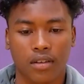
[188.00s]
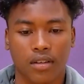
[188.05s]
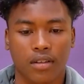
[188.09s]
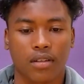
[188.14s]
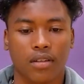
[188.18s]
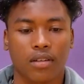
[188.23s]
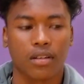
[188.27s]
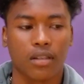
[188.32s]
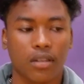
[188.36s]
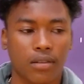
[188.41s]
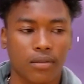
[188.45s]

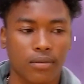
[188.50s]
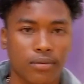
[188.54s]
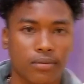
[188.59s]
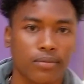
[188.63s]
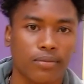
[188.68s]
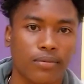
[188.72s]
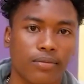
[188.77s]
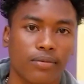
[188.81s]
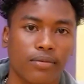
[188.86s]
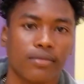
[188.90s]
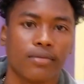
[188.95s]
Peter
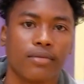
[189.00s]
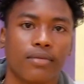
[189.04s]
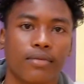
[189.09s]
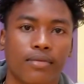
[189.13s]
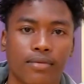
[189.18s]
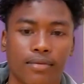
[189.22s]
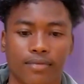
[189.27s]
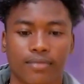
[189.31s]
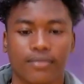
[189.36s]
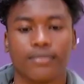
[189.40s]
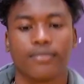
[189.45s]
says
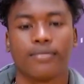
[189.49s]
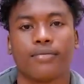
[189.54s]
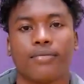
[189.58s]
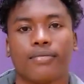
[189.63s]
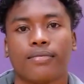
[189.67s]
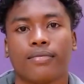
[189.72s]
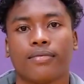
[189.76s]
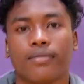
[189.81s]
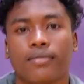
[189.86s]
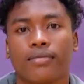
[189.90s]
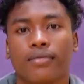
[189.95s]
his
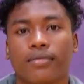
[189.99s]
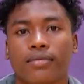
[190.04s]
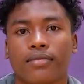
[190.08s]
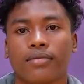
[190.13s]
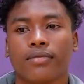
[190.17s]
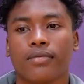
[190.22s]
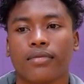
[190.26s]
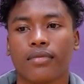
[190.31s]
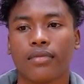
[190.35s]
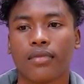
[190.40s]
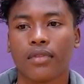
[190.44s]
dream is to
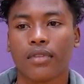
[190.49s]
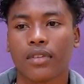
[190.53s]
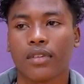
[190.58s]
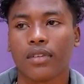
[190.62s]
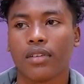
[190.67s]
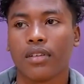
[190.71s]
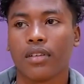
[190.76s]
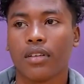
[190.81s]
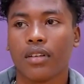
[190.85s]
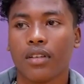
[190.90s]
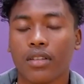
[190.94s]
further
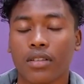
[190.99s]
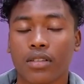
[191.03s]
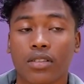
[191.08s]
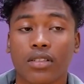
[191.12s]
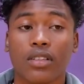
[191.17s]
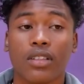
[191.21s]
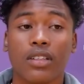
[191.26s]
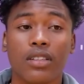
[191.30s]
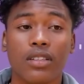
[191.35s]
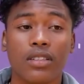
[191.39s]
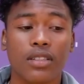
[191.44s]
his
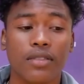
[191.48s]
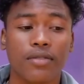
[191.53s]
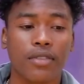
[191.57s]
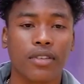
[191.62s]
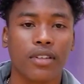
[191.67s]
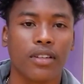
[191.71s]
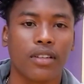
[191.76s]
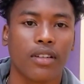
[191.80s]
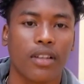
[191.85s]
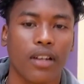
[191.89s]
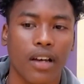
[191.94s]
studies
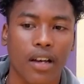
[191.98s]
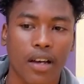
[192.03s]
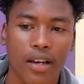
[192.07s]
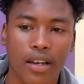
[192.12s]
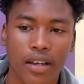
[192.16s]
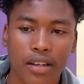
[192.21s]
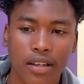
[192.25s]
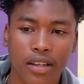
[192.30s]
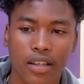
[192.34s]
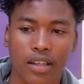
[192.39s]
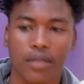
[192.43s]
too.
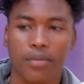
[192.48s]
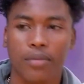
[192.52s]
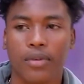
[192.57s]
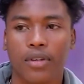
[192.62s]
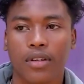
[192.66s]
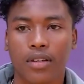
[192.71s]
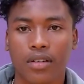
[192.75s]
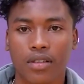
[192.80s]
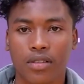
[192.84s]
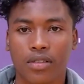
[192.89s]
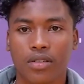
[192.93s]
I came
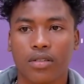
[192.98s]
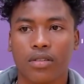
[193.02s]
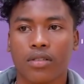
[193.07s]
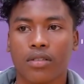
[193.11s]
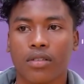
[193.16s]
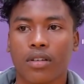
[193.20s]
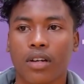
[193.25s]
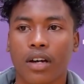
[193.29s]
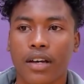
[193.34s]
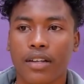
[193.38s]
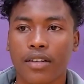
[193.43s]
here
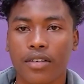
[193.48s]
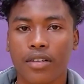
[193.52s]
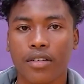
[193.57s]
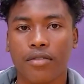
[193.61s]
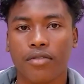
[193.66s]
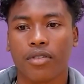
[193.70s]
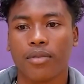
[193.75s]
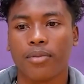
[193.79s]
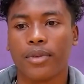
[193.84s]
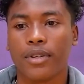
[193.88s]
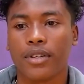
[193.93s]
to gather
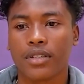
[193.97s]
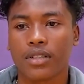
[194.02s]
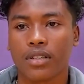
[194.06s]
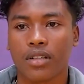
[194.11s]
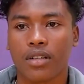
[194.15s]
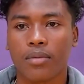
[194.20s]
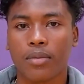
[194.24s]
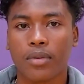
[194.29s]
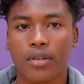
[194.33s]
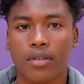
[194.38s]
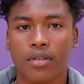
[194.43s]
information
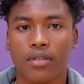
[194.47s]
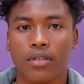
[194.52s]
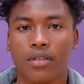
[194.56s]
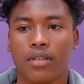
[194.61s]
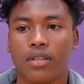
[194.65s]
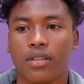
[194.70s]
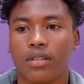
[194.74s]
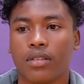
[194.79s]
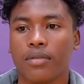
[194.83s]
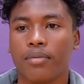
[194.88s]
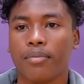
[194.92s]
about
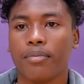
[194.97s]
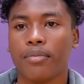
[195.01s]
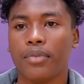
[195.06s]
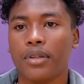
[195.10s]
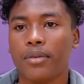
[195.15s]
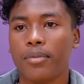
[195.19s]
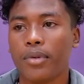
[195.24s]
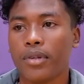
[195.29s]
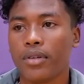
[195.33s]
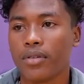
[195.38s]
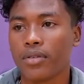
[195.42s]
the
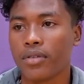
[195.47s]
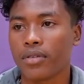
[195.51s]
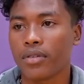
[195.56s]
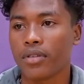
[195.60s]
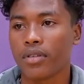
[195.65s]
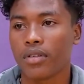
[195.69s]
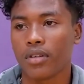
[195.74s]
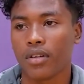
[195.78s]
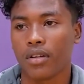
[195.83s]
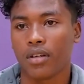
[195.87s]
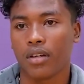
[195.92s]
BPO
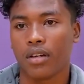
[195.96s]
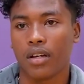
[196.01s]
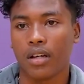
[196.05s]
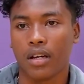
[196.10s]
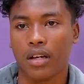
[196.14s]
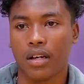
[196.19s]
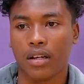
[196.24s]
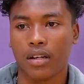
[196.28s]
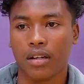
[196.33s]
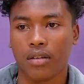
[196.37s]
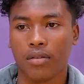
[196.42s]

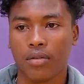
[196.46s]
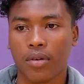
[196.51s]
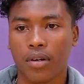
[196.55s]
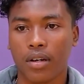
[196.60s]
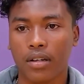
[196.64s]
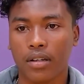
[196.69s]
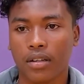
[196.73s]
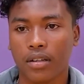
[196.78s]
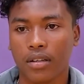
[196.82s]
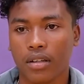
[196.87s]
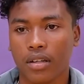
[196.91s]
and
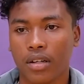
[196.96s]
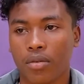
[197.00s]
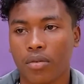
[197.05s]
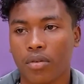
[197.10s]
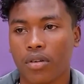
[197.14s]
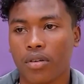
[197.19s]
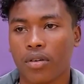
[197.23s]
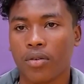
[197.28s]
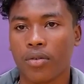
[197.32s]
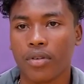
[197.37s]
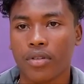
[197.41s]
what they
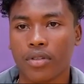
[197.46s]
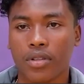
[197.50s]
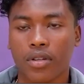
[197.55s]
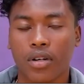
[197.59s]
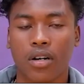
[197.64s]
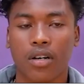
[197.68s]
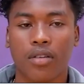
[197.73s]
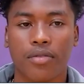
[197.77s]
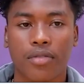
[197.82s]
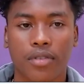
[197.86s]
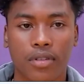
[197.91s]
were going to
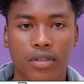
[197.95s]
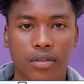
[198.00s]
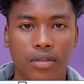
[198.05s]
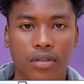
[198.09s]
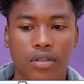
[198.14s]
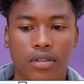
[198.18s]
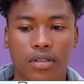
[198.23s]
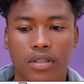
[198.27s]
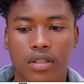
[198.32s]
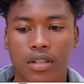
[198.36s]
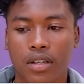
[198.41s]
offer to
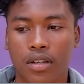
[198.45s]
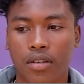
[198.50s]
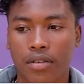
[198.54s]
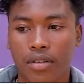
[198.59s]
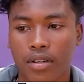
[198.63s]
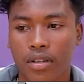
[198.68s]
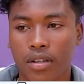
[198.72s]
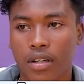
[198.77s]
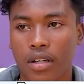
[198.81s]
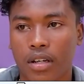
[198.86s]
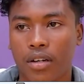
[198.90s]
us here
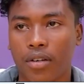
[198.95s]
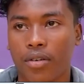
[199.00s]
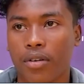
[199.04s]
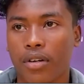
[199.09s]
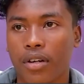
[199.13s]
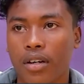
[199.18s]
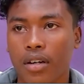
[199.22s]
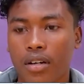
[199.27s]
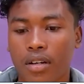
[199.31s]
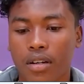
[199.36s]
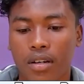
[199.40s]
in
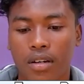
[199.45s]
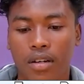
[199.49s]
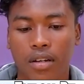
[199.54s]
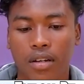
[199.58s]
Dangriga,